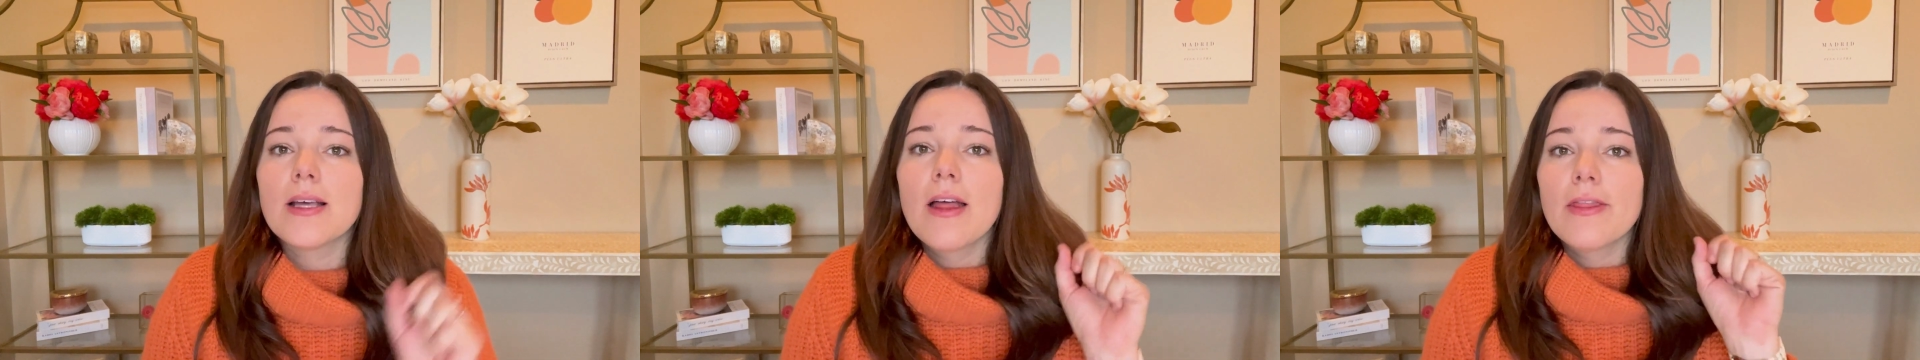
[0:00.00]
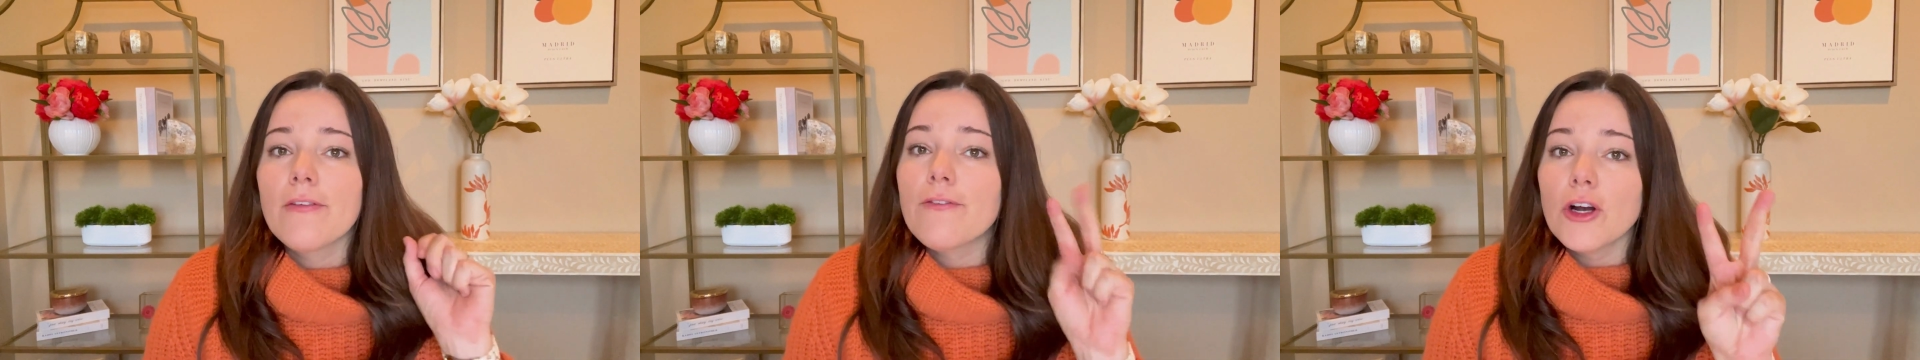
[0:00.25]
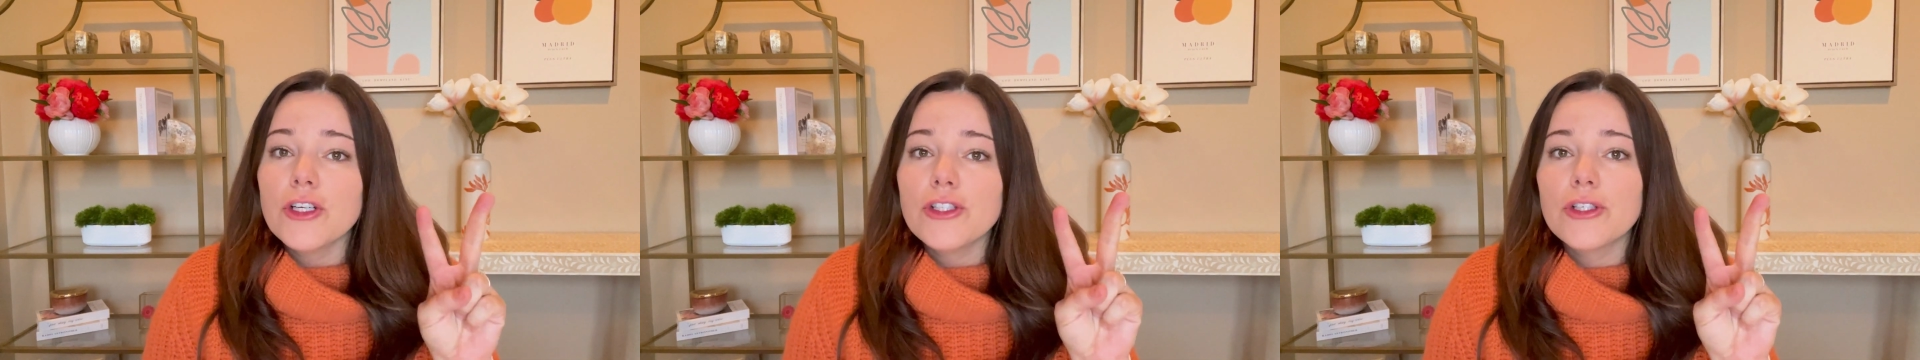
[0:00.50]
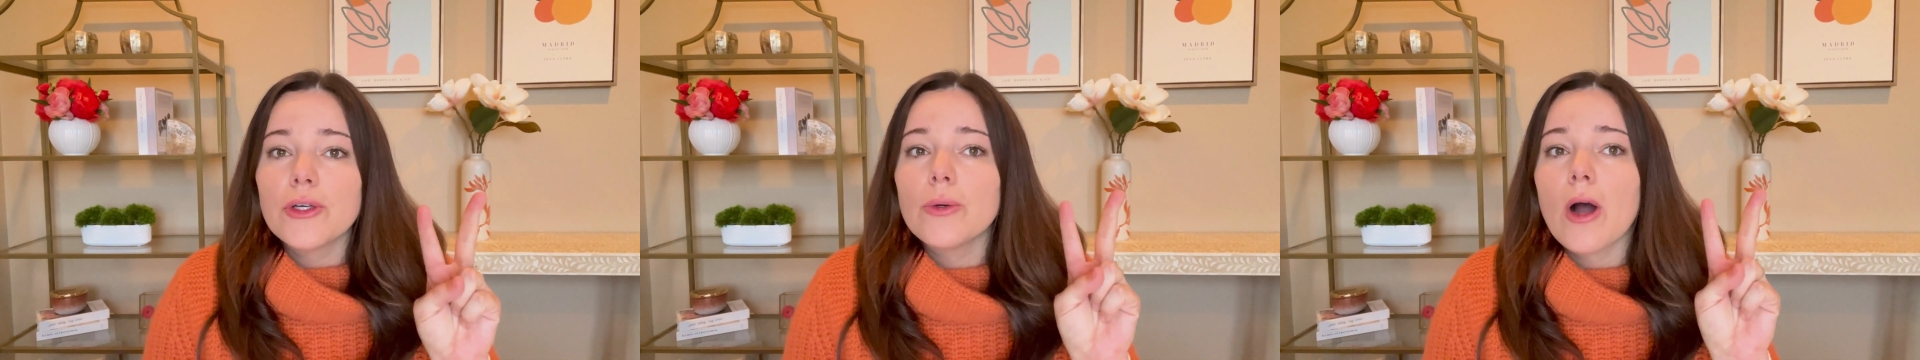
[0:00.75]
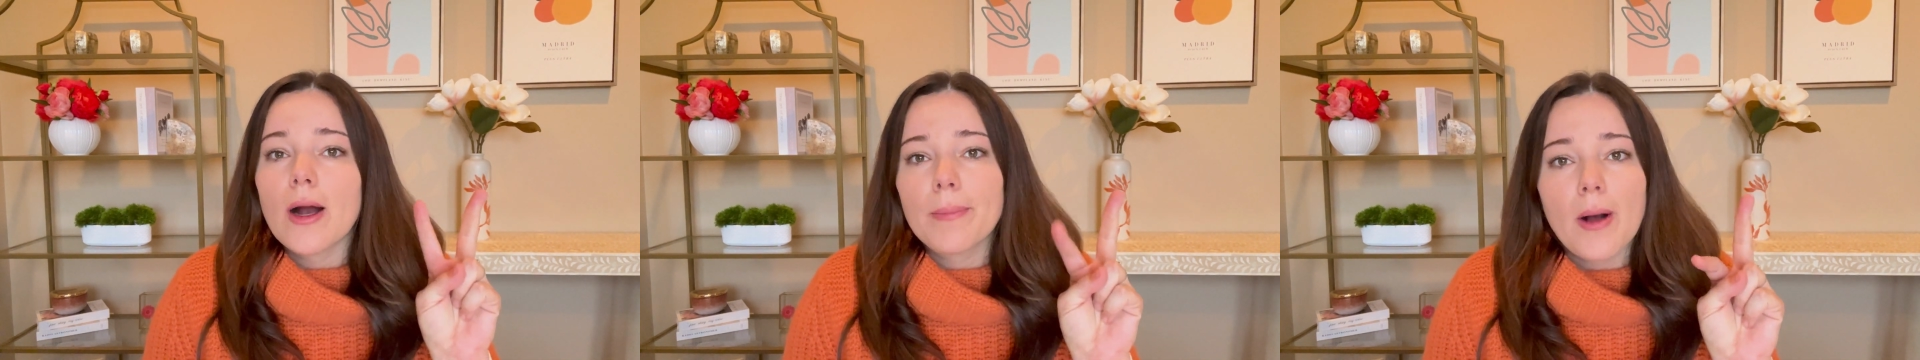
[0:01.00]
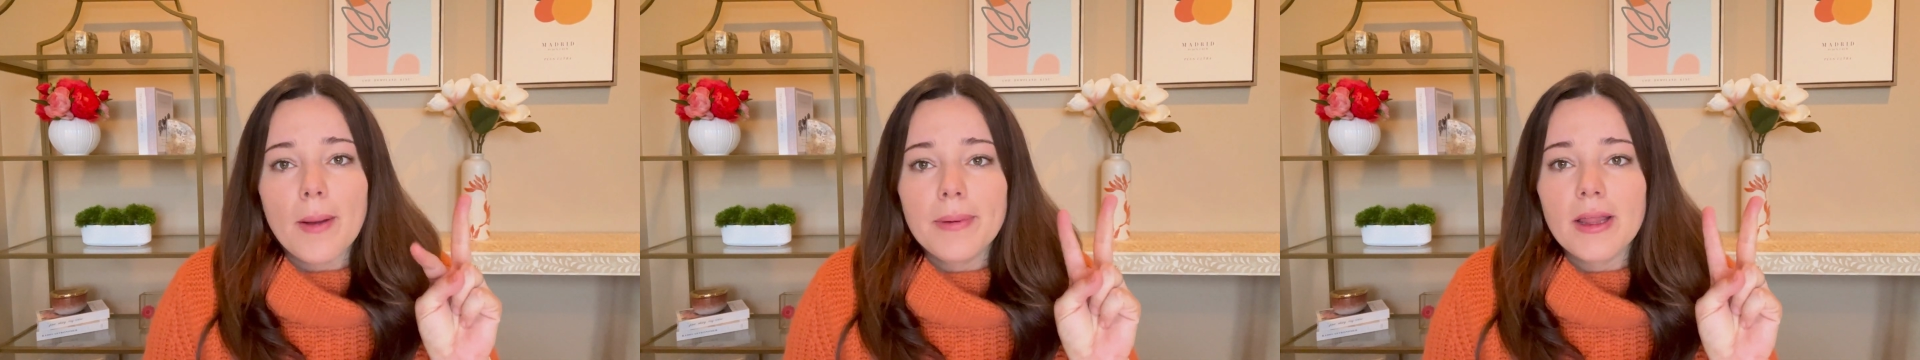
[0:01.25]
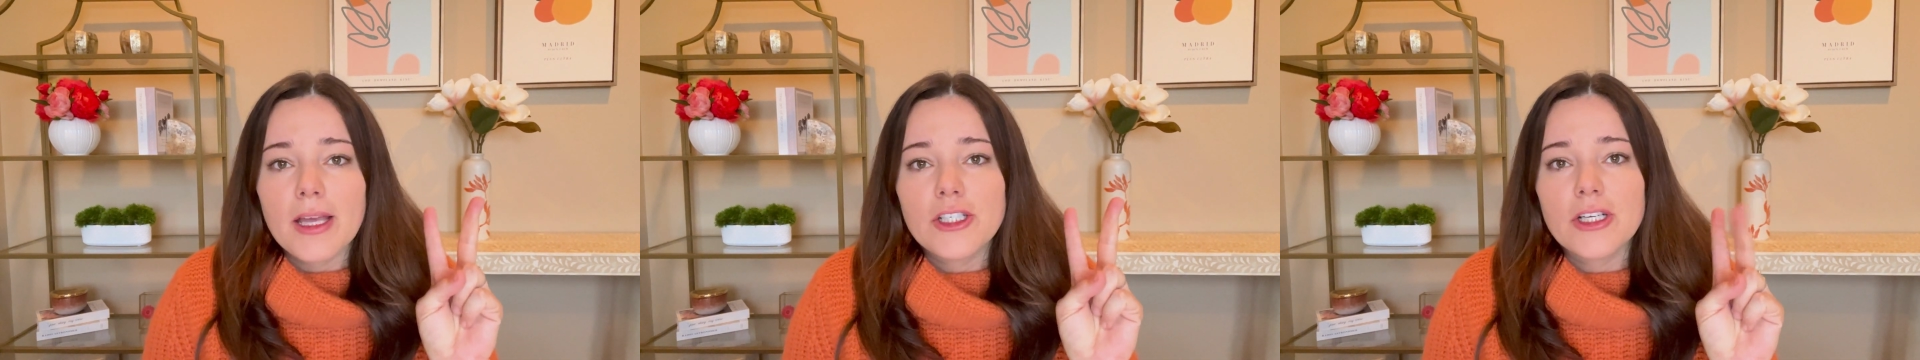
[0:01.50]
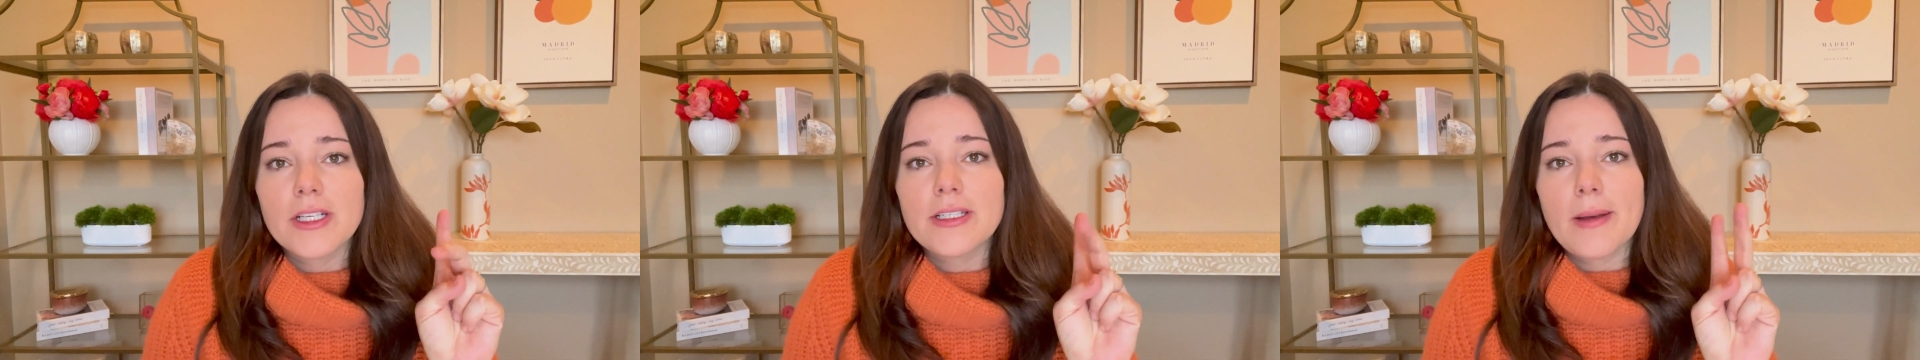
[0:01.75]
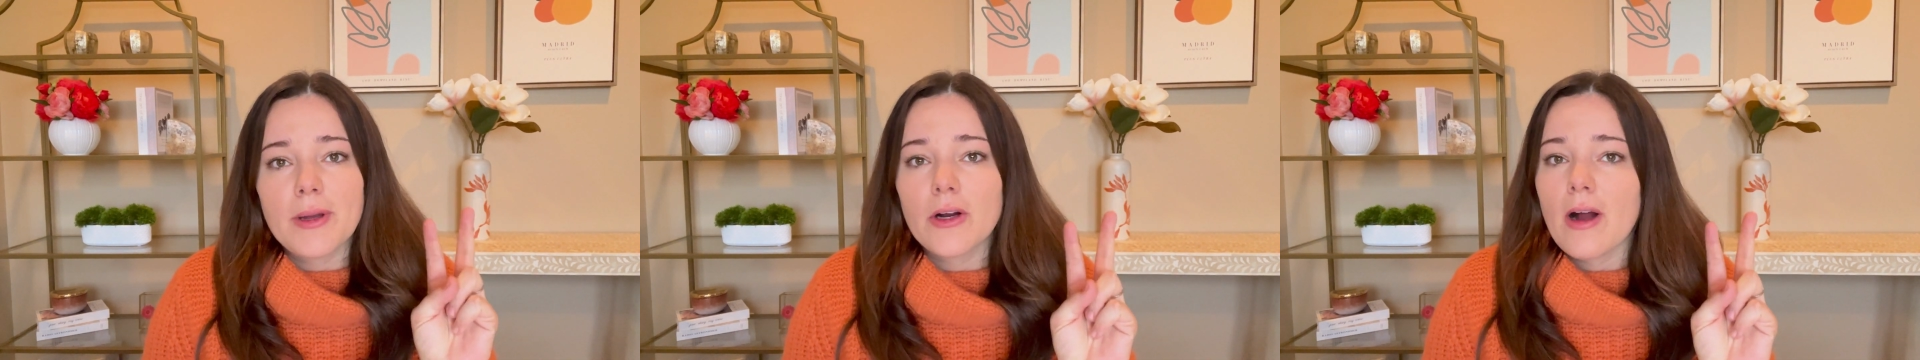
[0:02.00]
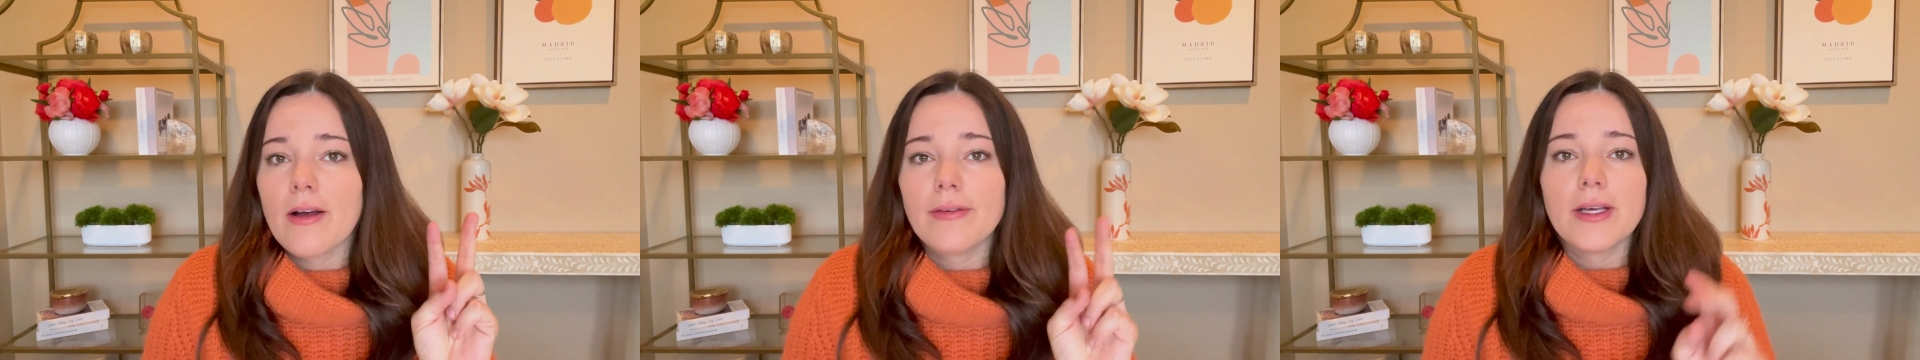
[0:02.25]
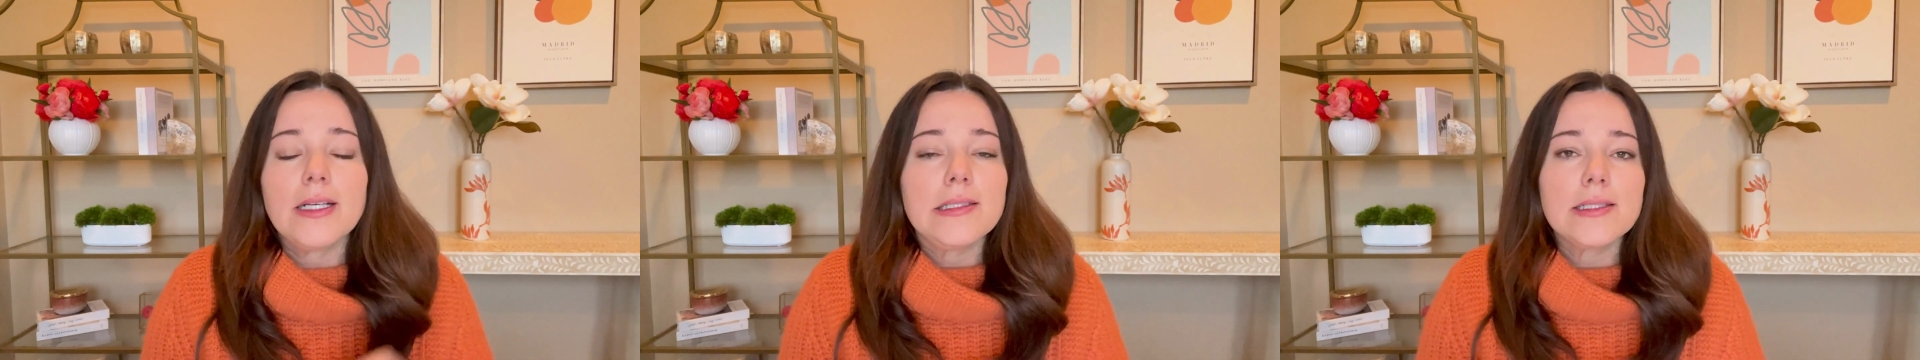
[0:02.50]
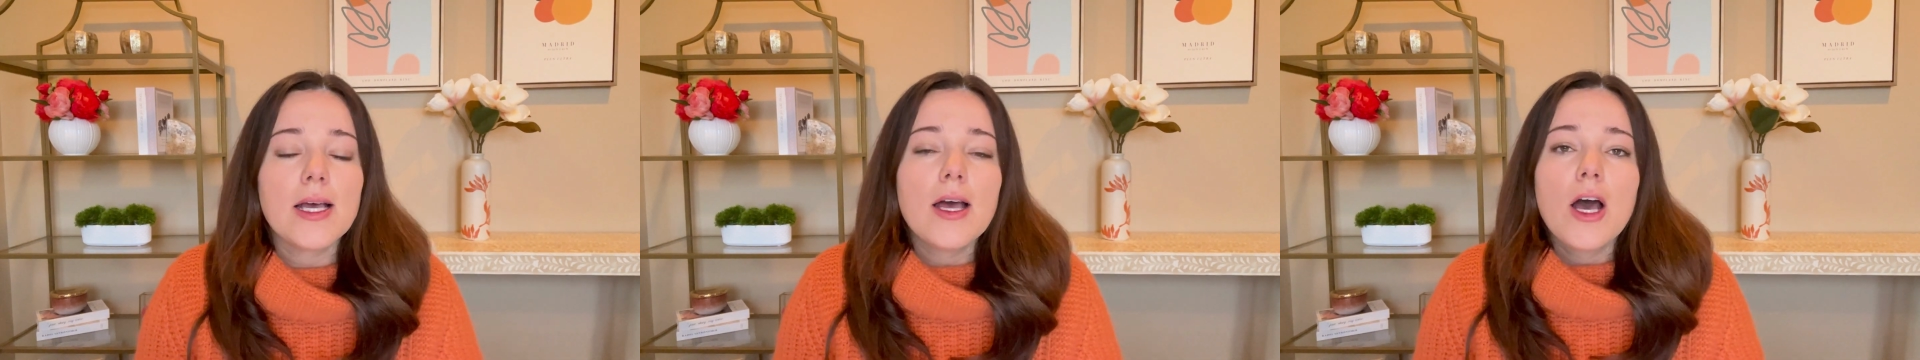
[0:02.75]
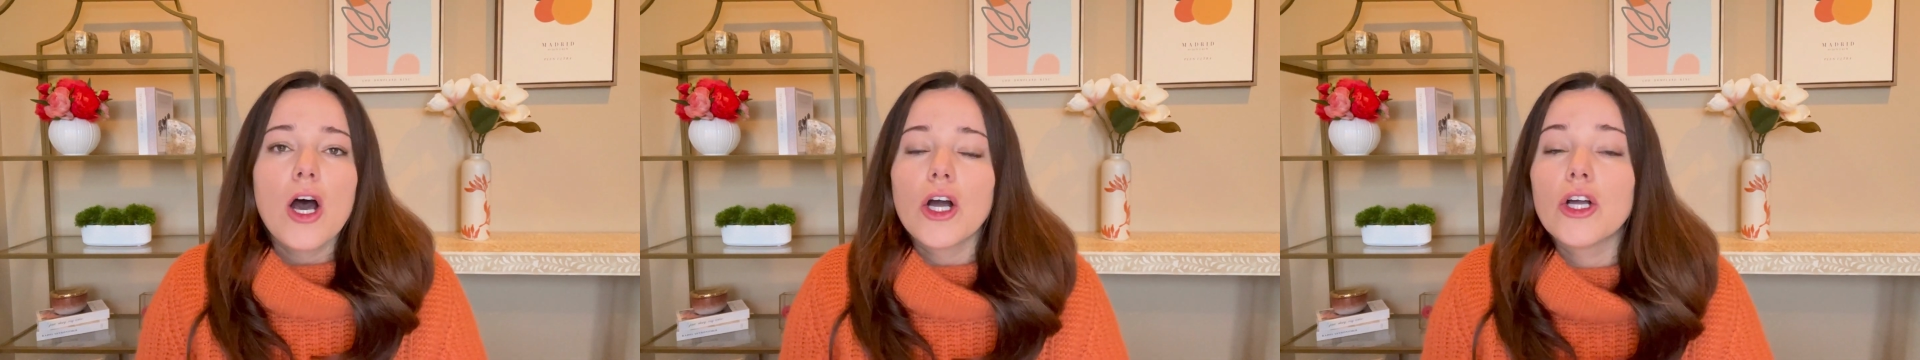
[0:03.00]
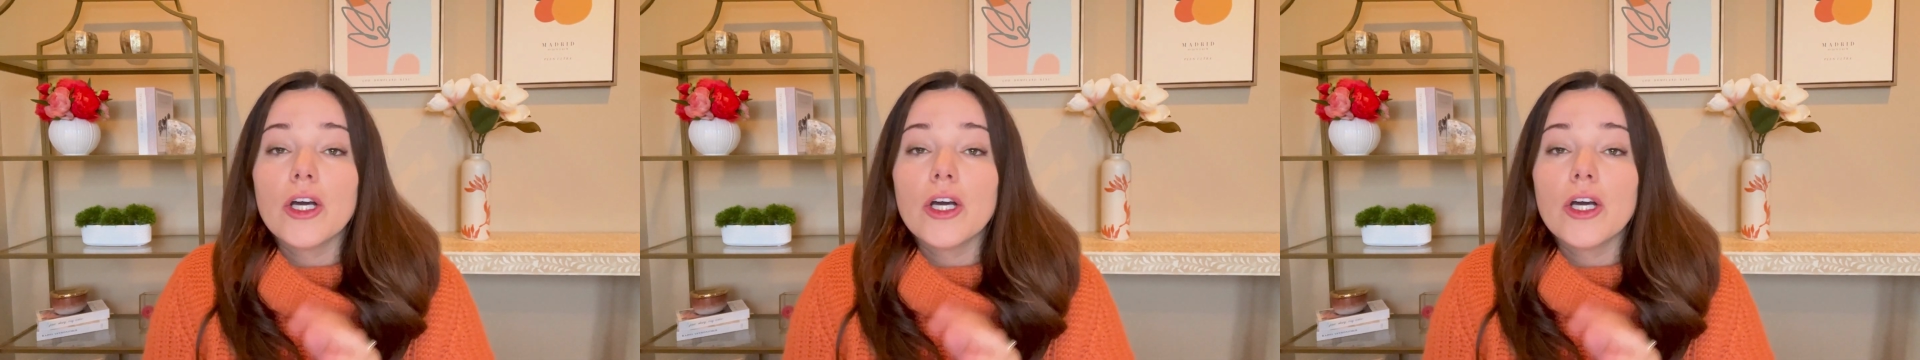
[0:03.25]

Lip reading: The first 2 are population and demographics. A good